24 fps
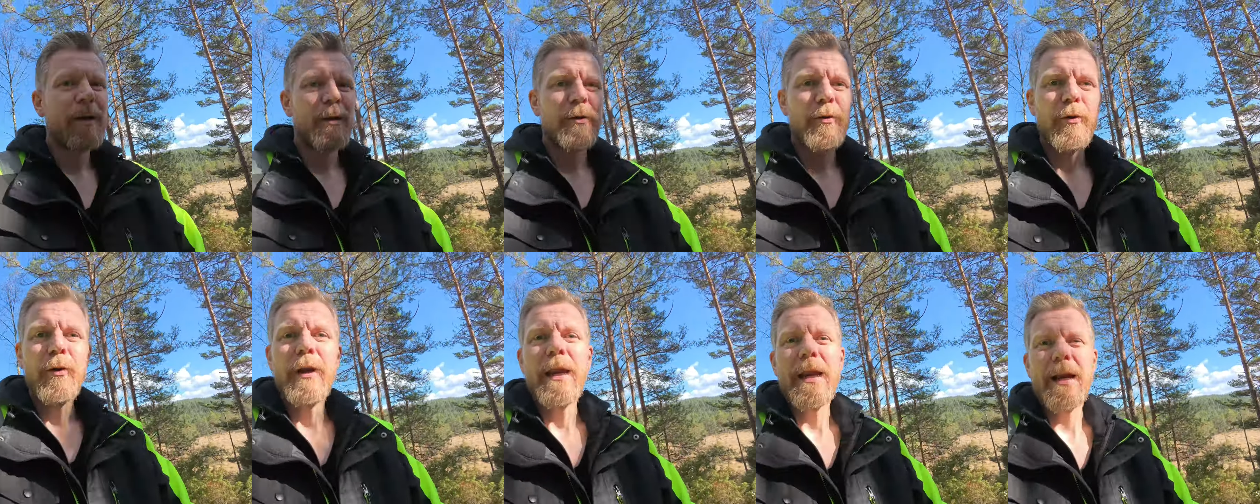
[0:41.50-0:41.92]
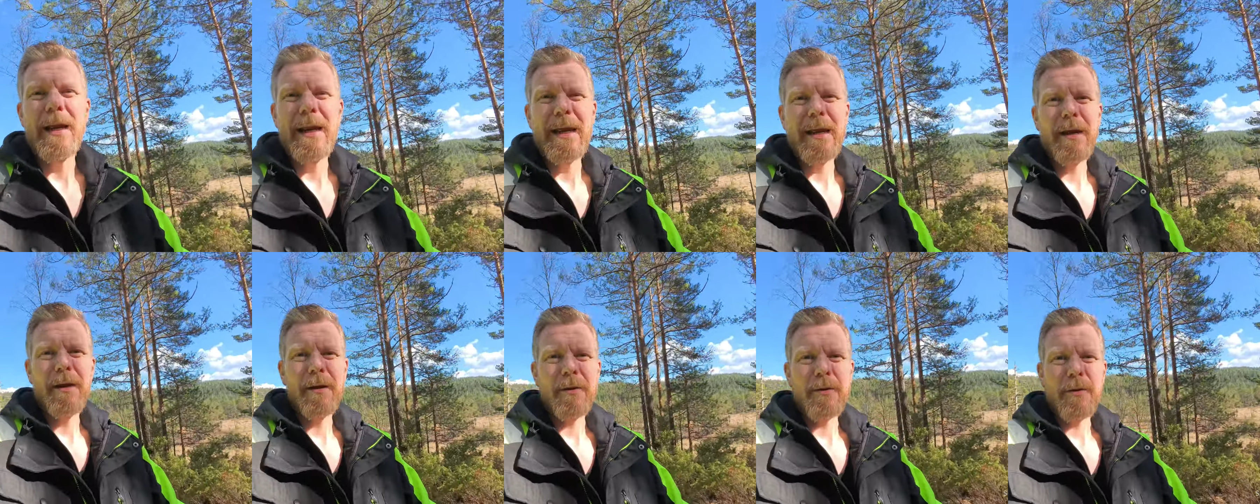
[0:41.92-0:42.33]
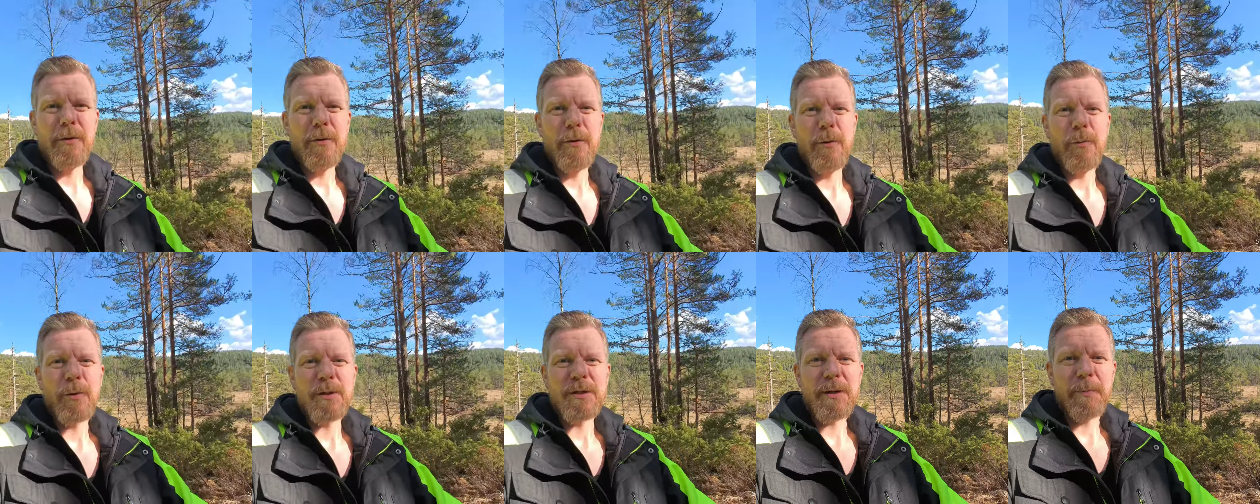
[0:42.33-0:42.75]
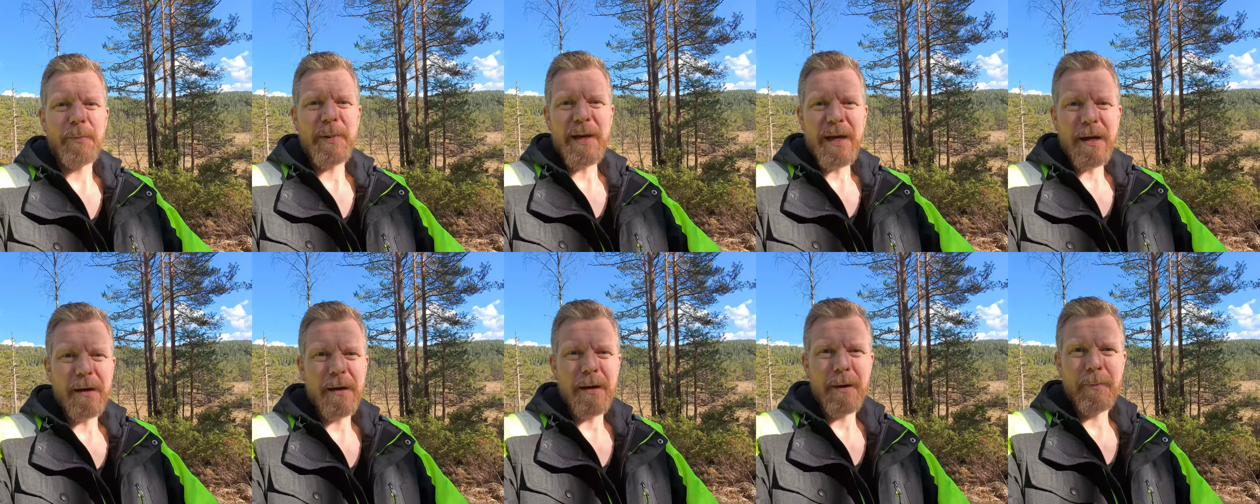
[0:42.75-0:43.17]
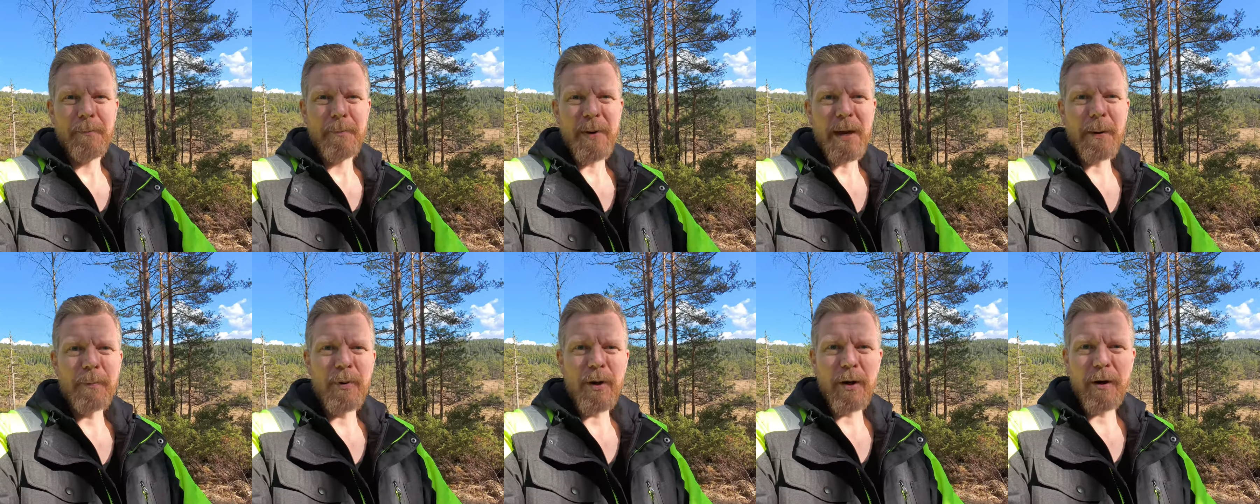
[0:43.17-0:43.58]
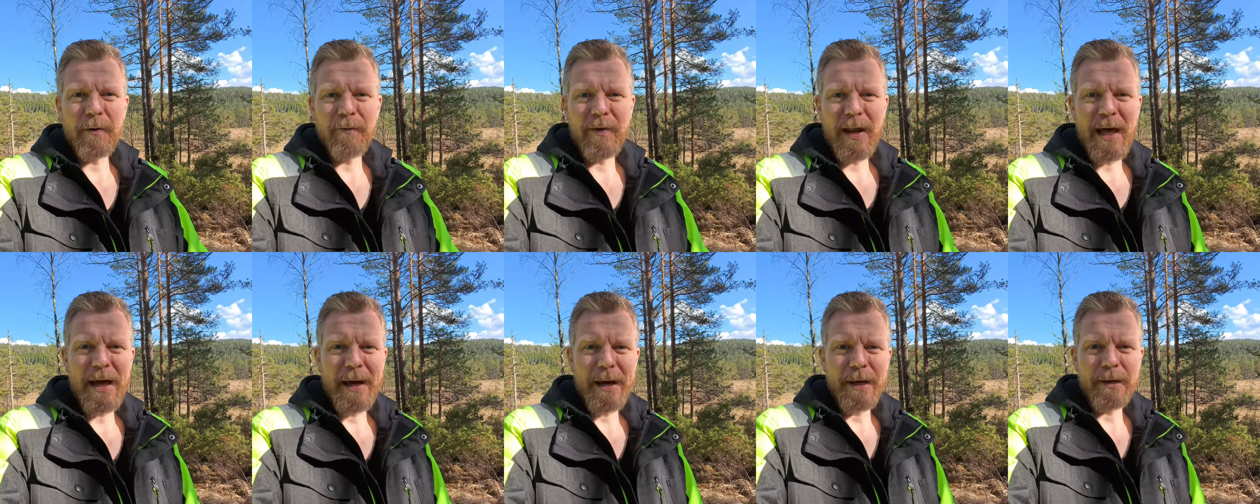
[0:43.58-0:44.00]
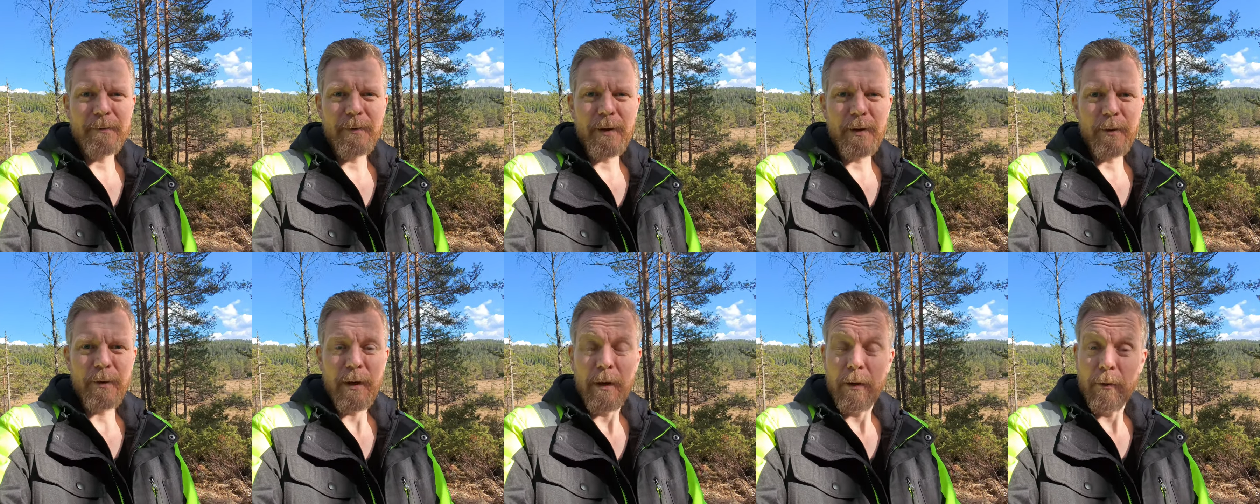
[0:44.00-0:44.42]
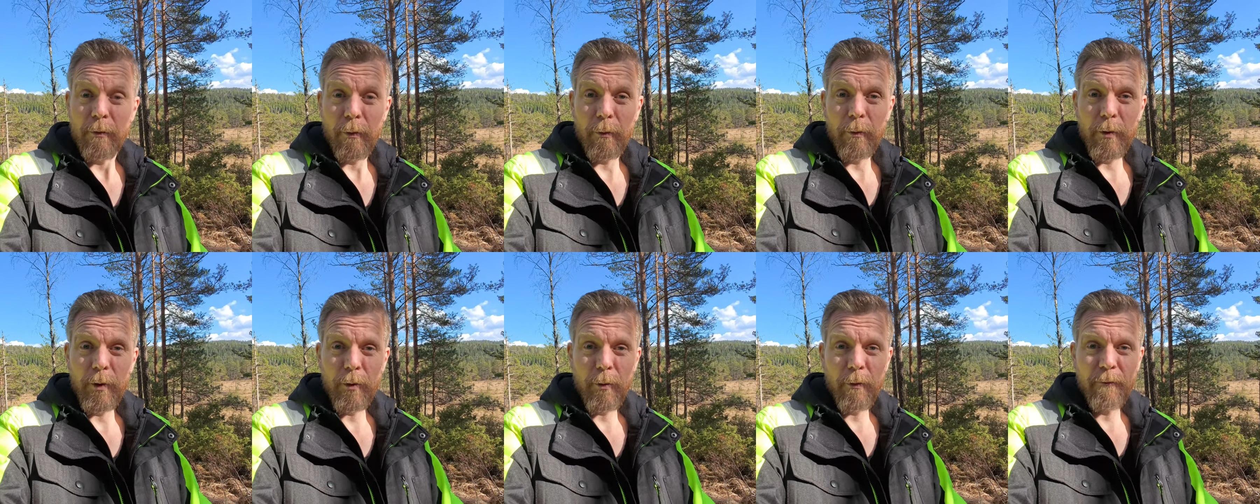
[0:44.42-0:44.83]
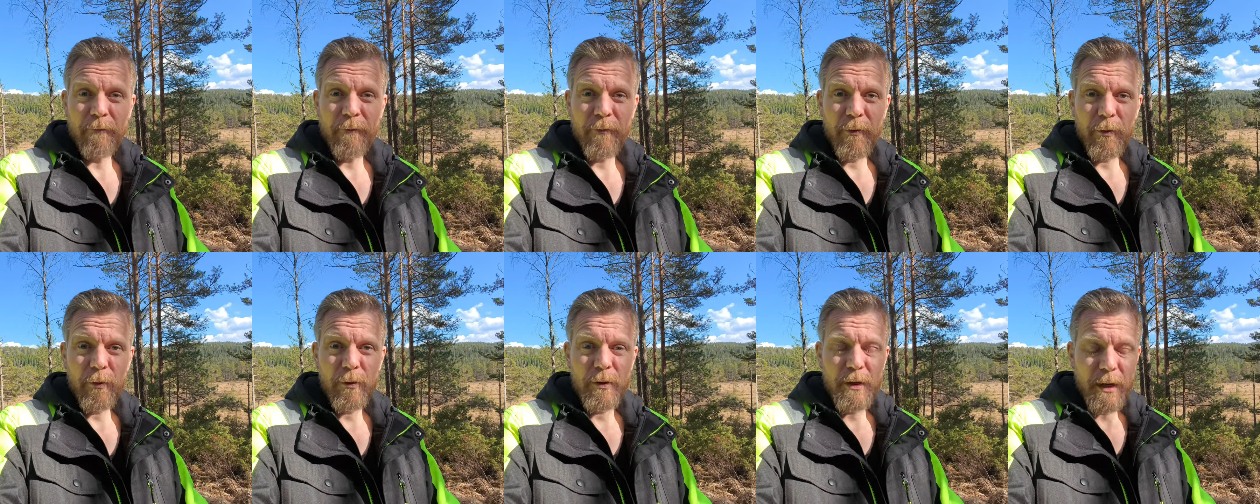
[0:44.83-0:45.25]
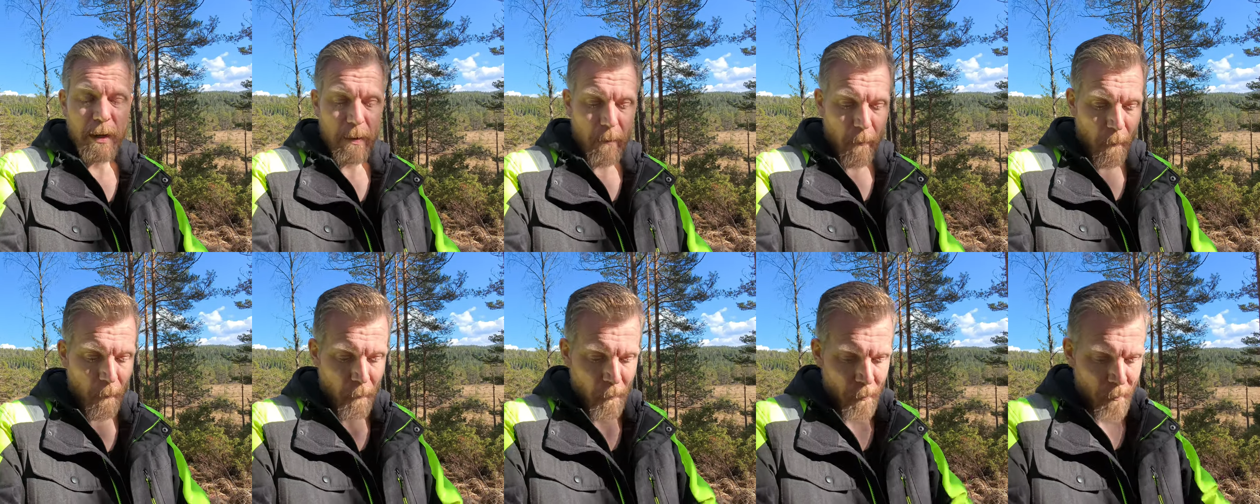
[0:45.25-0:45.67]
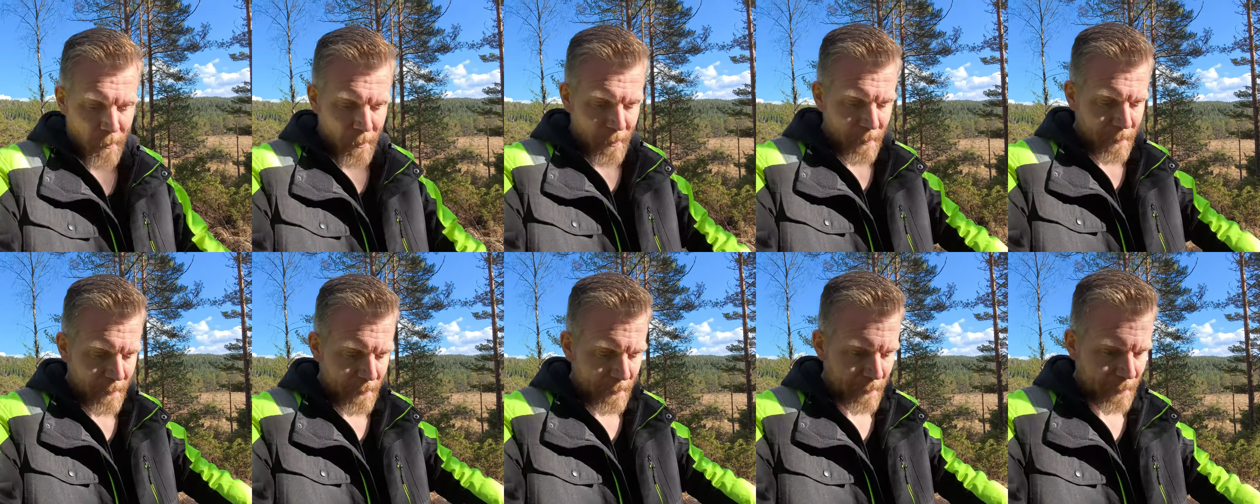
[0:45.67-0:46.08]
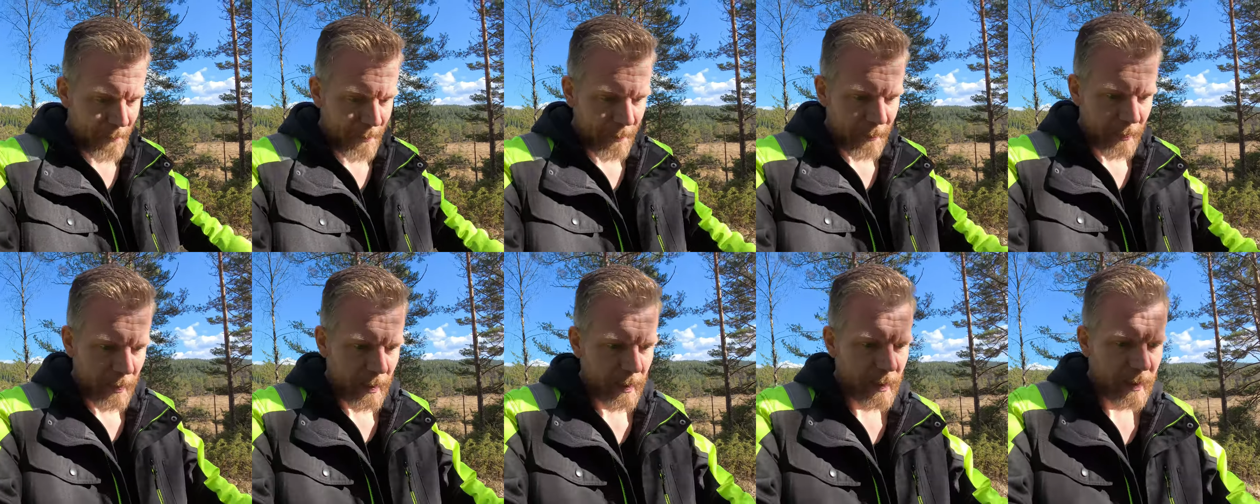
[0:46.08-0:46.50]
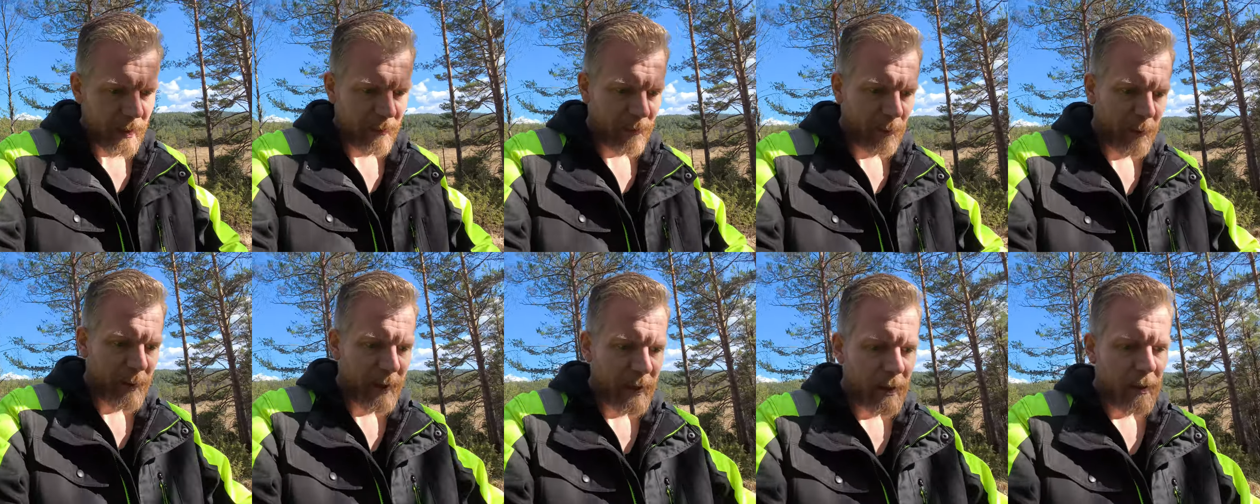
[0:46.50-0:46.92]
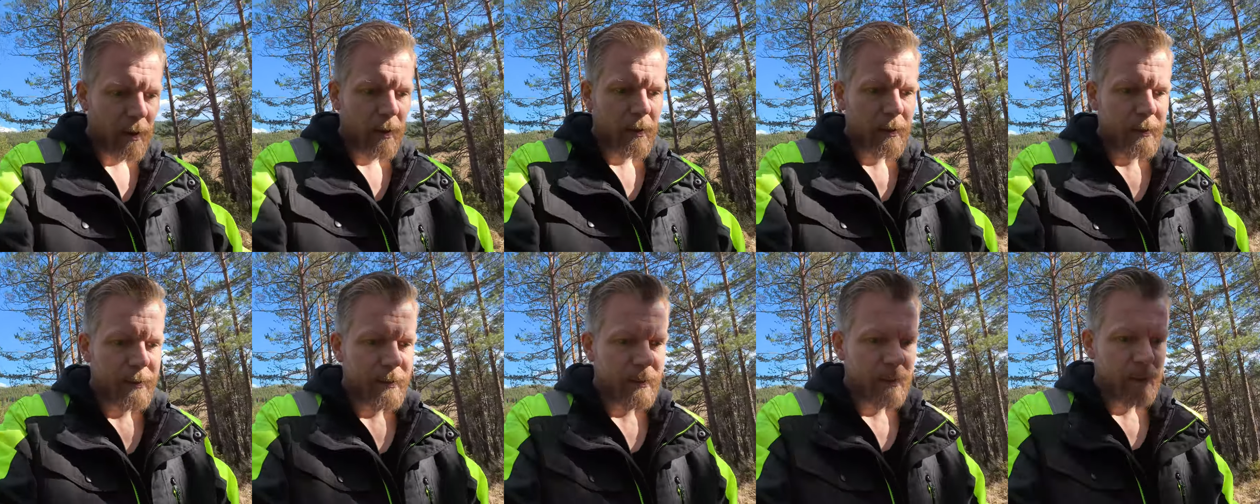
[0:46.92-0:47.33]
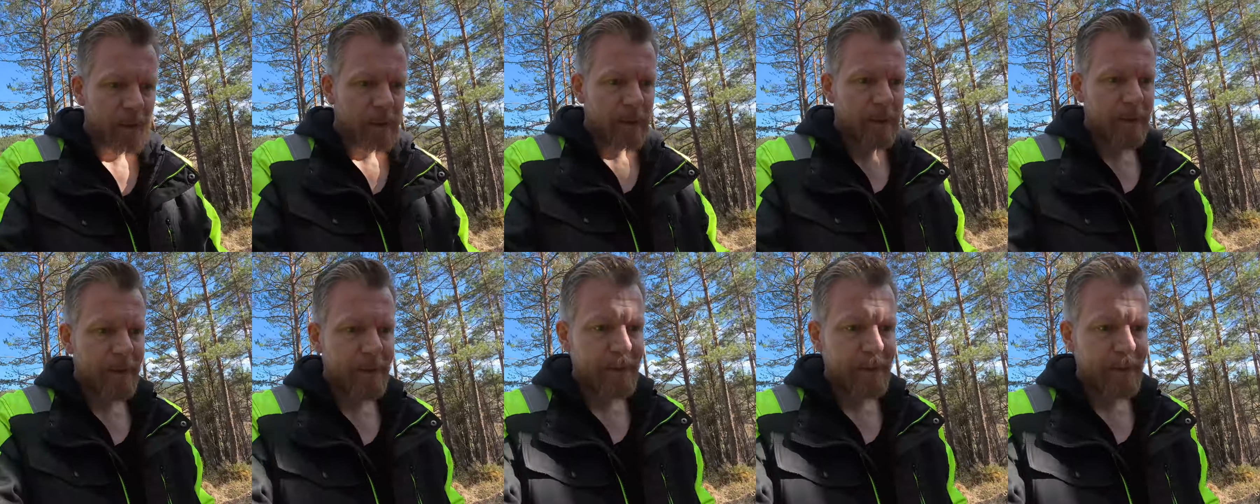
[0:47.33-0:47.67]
Do you need? Do you want a big, big plot of land where you can grow your own food and uh, have a big garden?